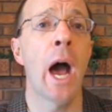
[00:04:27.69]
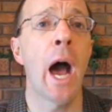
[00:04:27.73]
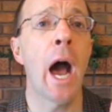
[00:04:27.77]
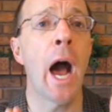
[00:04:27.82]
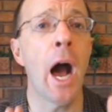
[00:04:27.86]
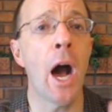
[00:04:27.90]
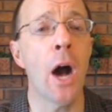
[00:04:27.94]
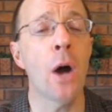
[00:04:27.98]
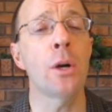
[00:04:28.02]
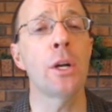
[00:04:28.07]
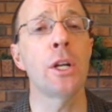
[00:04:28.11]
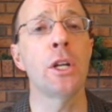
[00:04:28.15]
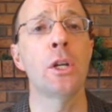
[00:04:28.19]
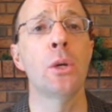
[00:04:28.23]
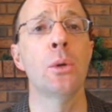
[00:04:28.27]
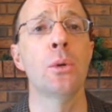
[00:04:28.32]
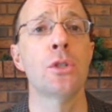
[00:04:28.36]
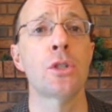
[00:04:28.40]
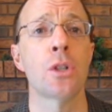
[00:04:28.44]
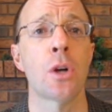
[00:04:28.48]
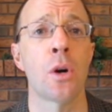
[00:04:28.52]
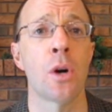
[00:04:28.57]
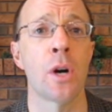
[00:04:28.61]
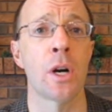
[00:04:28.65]
how to
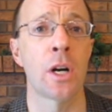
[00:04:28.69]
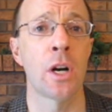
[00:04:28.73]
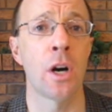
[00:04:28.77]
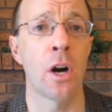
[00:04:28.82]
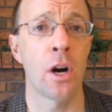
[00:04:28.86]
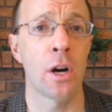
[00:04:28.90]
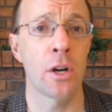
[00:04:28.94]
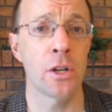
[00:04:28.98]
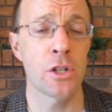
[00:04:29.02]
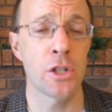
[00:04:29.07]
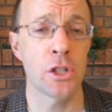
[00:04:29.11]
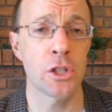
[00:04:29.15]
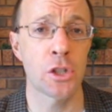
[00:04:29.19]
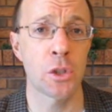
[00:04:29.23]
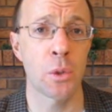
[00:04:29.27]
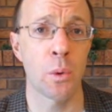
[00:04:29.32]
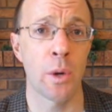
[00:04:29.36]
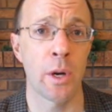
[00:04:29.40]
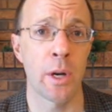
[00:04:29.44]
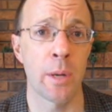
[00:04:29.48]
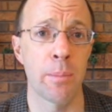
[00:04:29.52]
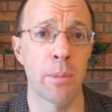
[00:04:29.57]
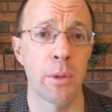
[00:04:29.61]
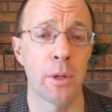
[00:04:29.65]
use our unconscious
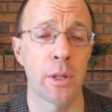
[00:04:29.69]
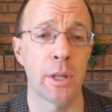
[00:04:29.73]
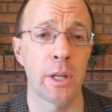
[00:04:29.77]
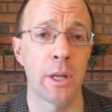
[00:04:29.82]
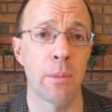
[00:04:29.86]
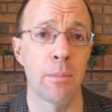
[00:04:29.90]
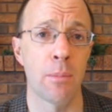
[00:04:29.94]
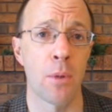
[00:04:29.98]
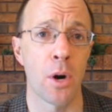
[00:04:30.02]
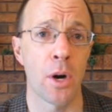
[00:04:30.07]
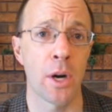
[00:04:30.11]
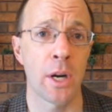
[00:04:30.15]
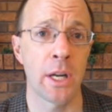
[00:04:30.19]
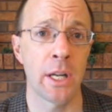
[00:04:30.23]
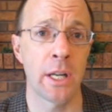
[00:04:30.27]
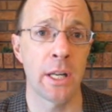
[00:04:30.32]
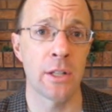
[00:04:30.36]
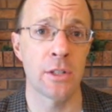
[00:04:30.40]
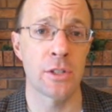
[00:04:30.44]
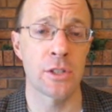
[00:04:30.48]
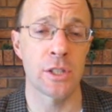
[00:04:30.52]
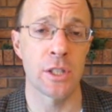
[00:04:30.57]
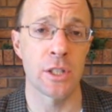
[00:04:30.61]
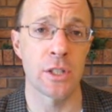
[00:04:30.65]
credibility
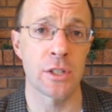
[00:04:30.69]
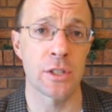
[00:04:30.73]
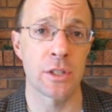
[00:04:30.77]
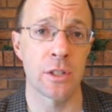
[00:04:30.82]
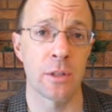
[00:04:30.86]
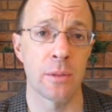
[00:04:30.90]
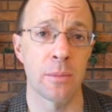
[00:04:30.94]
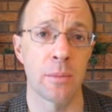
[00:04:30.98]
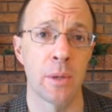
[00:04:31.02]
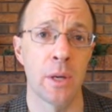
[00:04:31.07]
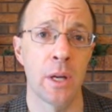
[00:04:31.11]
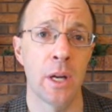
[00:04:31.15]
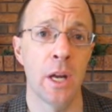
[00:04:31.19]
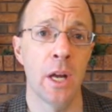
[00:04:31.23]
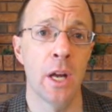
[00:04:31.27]
marketing system